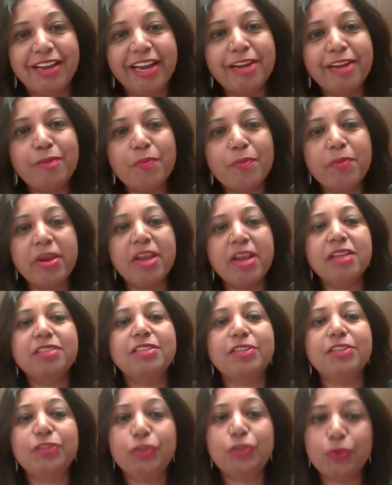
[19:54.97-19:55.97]
It
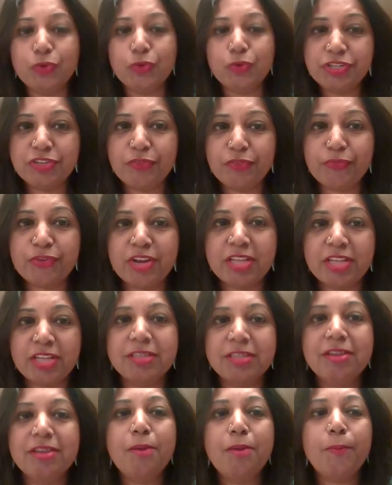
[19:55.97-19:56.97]
makes a huge
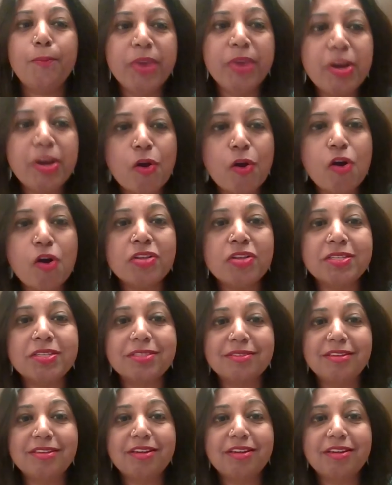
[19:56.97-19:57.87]
difference, because